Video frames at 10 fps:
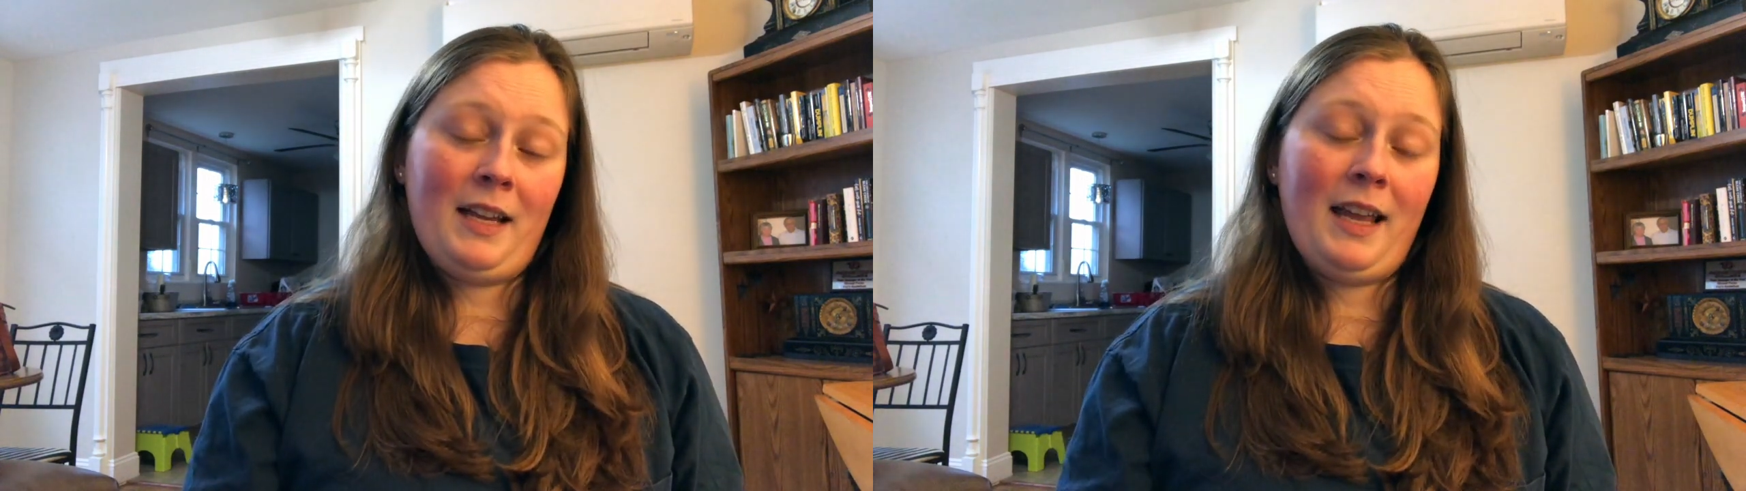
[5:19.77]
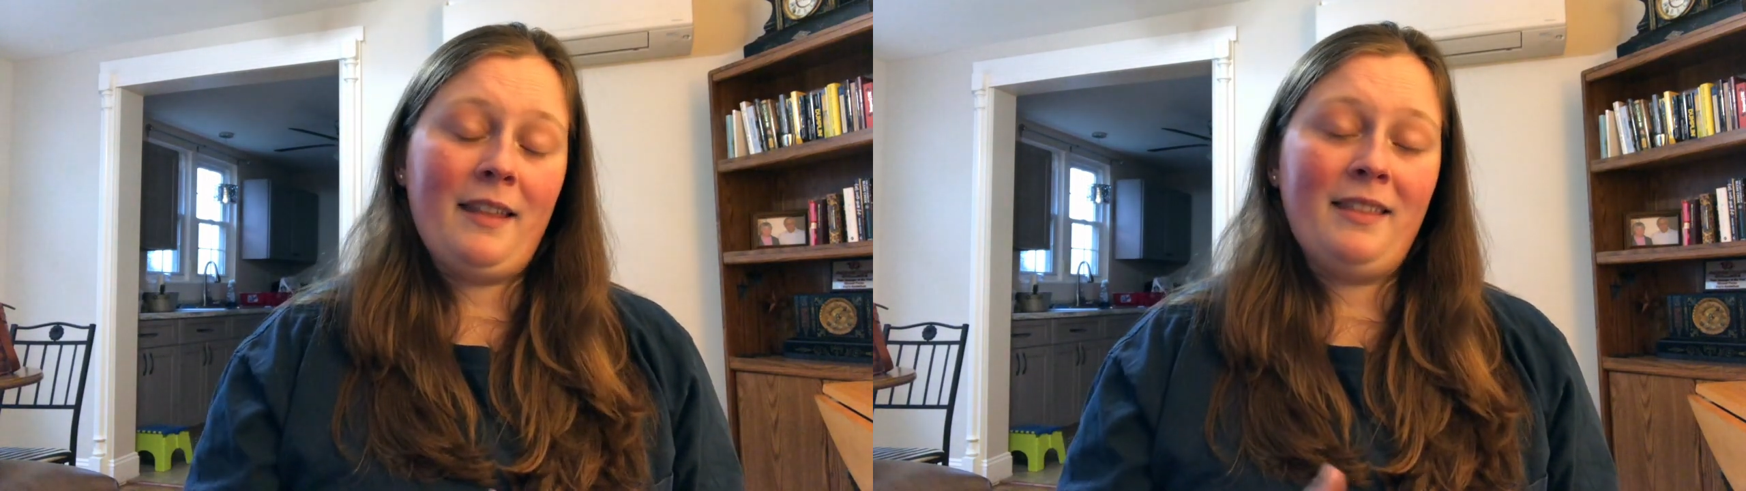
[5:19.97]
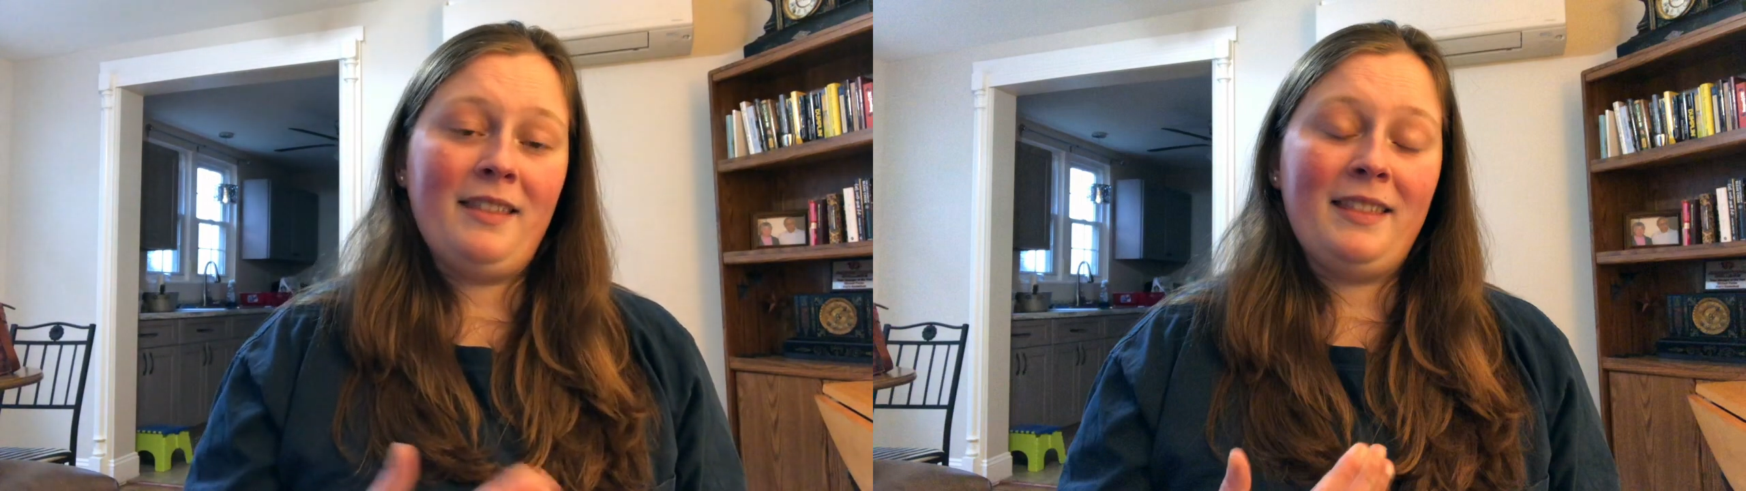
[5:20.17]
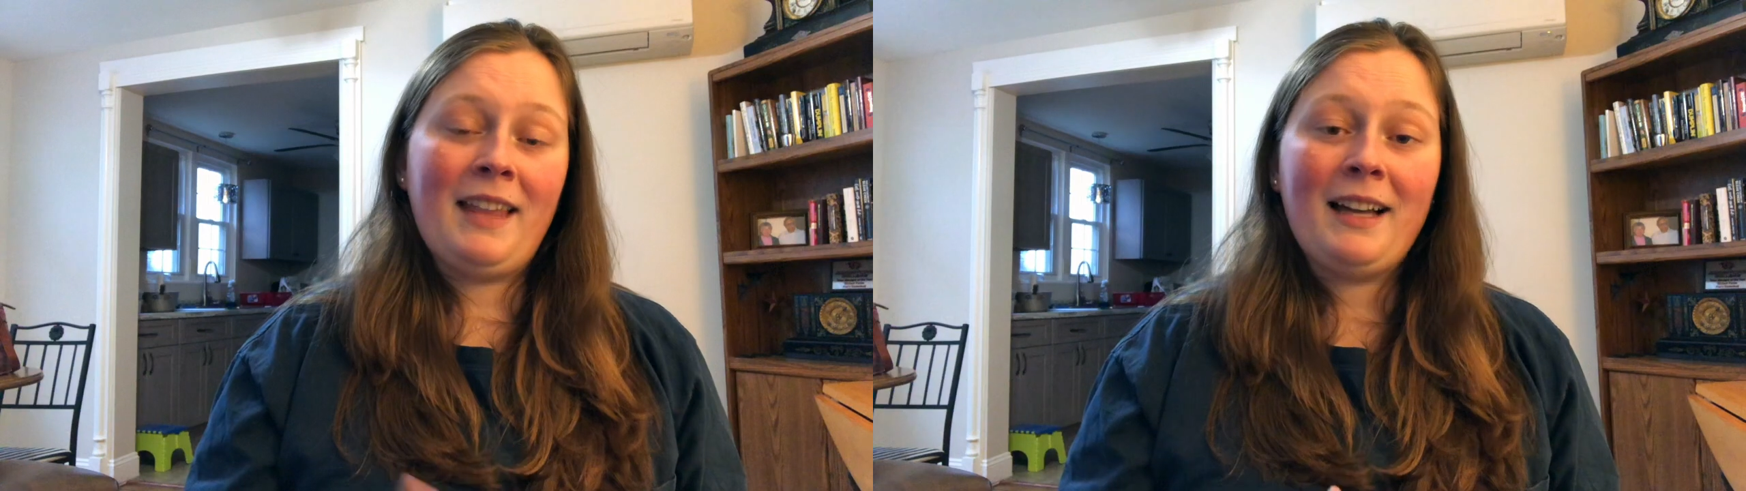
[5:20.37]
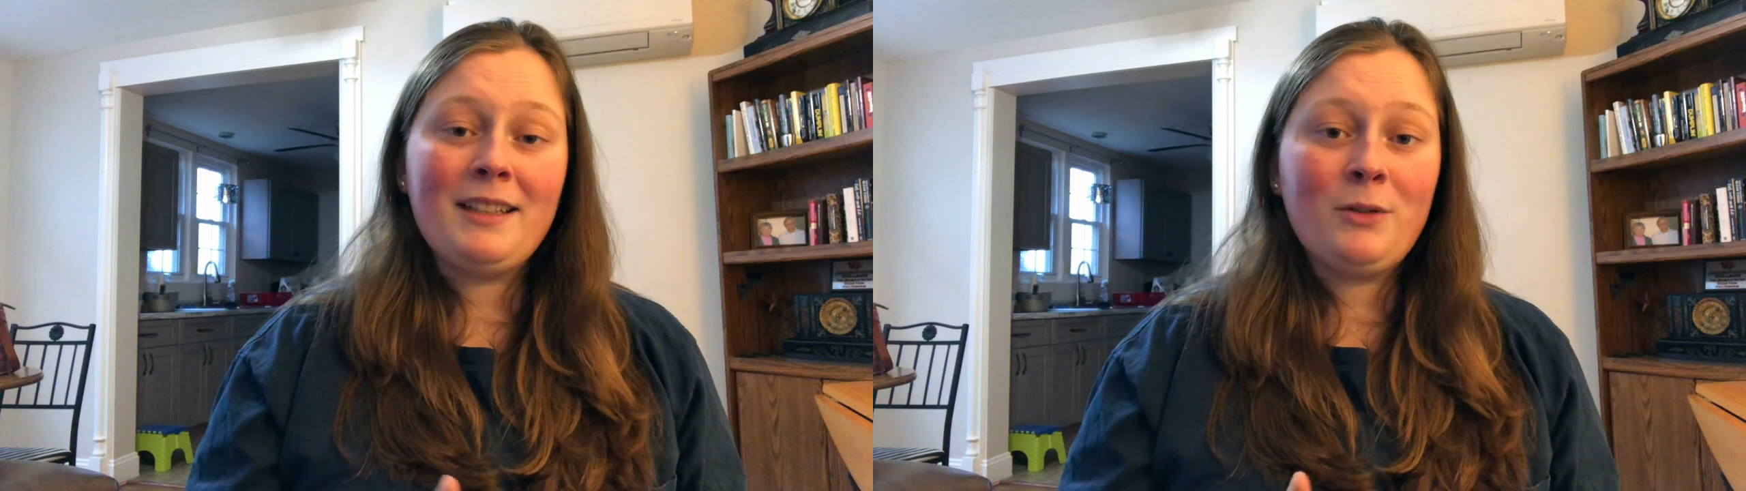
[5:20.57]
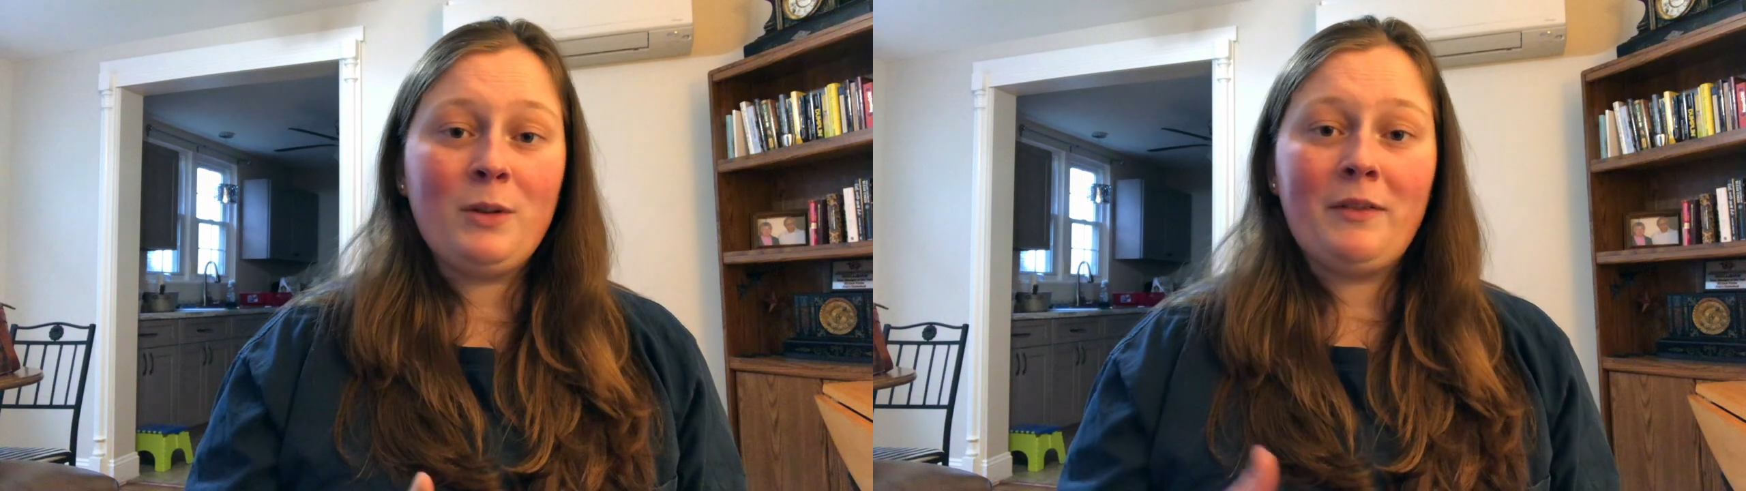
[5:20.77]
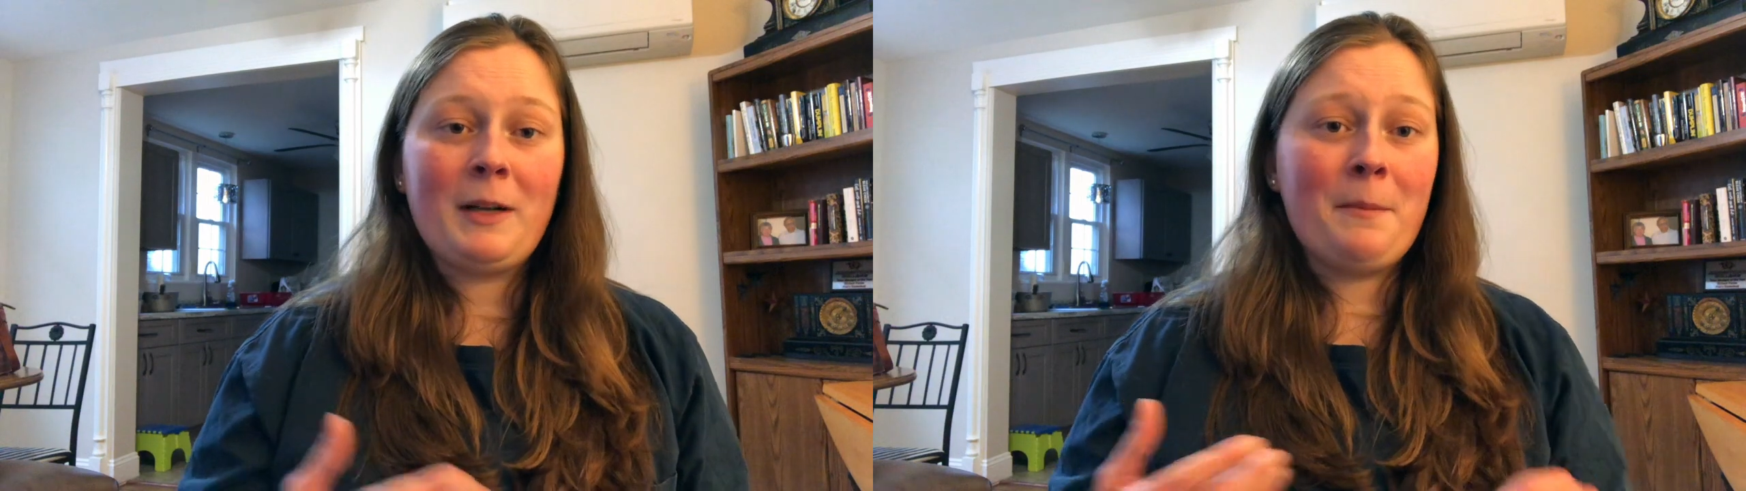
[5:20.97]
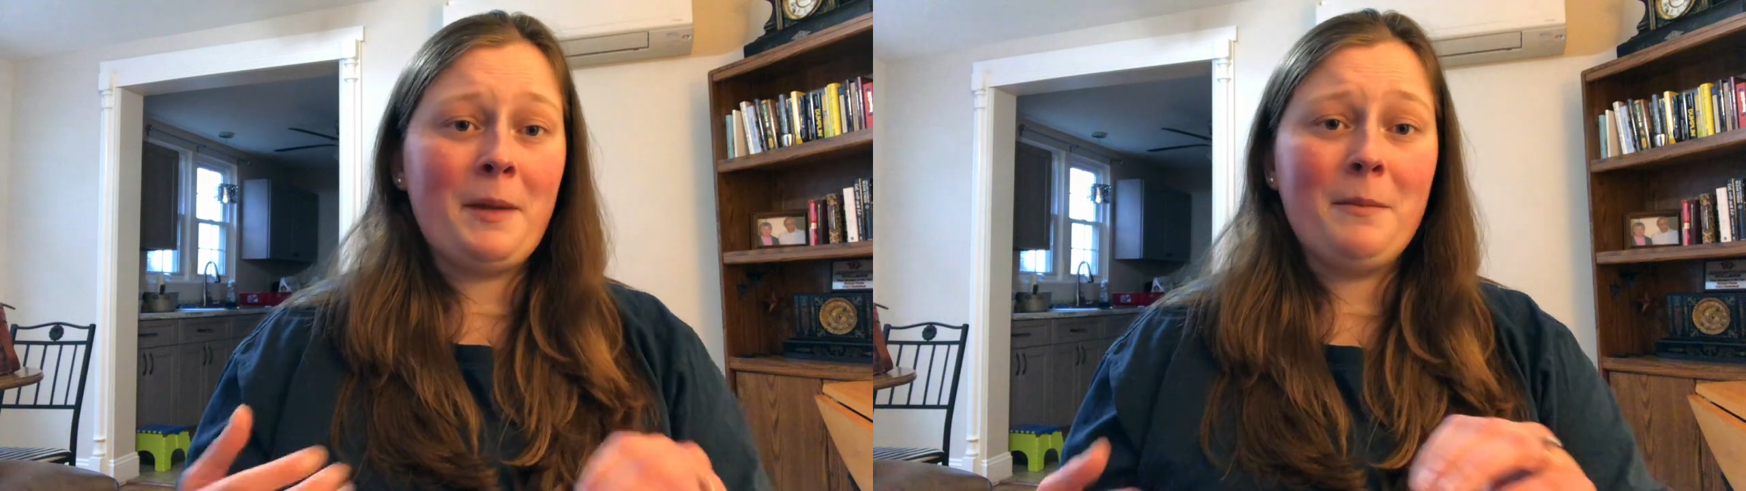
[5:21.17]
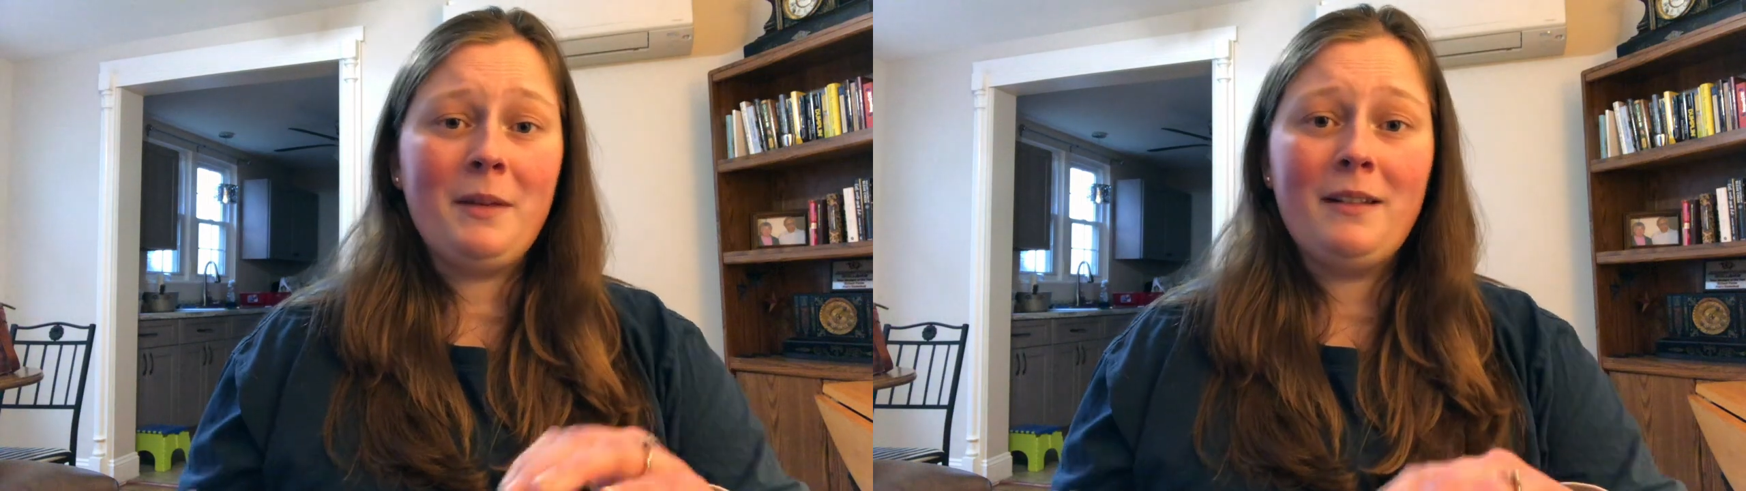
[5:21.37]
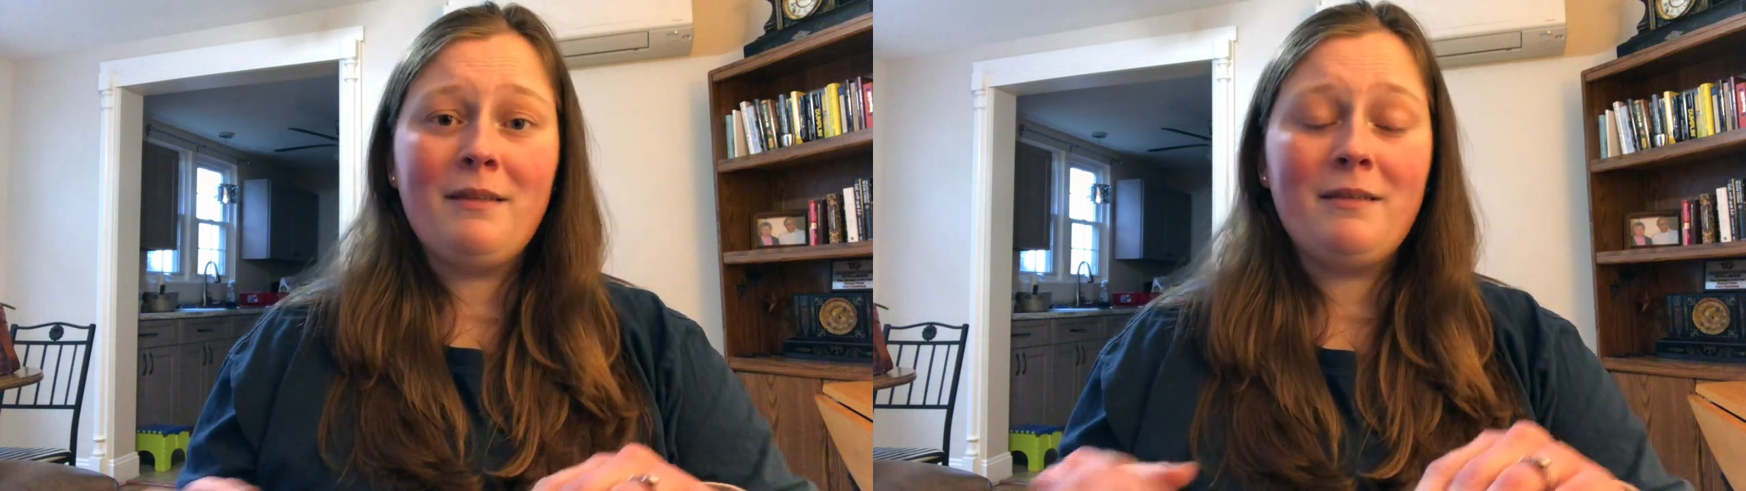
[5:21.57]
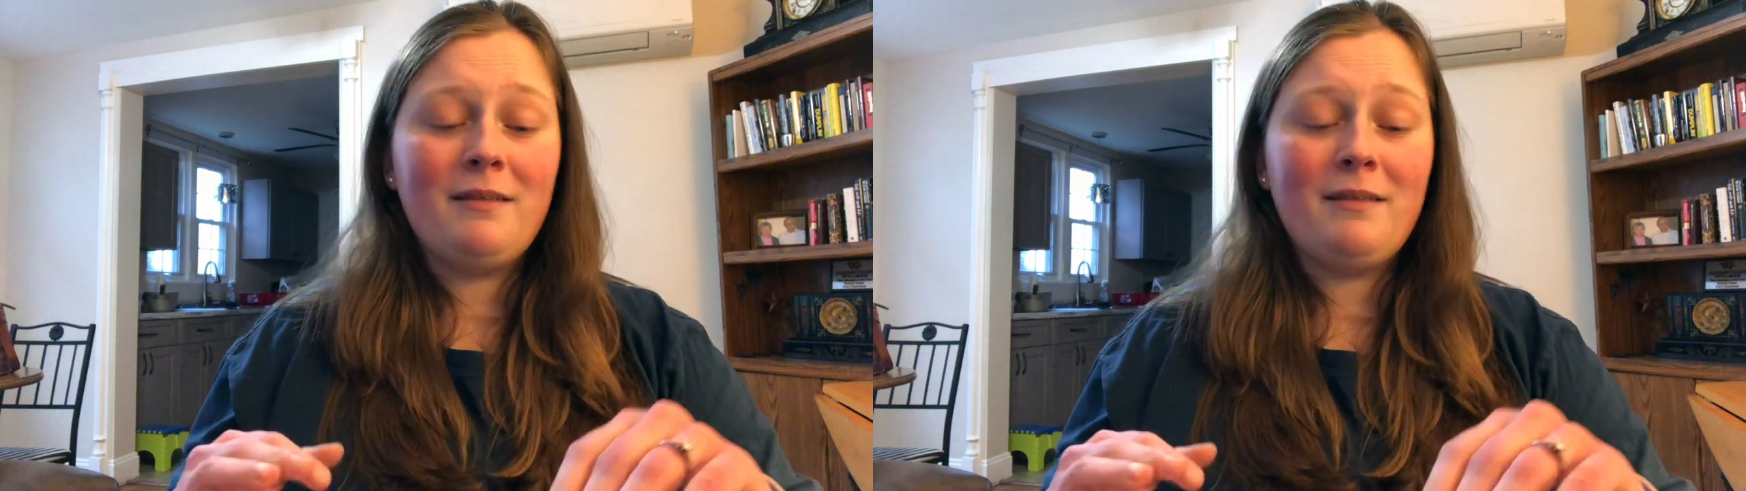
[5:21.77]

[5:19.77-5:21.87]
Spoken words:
And that sort of commitment